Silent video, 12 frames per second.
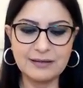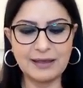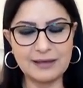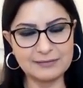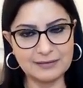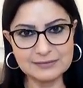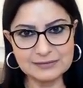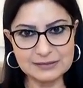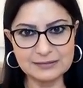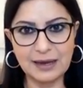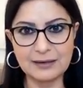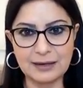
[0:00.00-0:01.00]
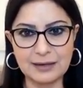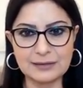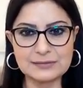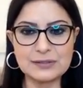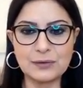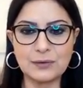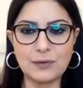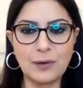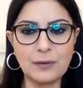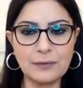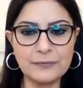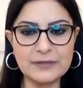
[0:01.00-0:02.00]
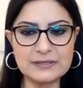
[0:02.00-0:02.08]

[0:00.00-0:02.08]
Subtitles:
and entertaining. So all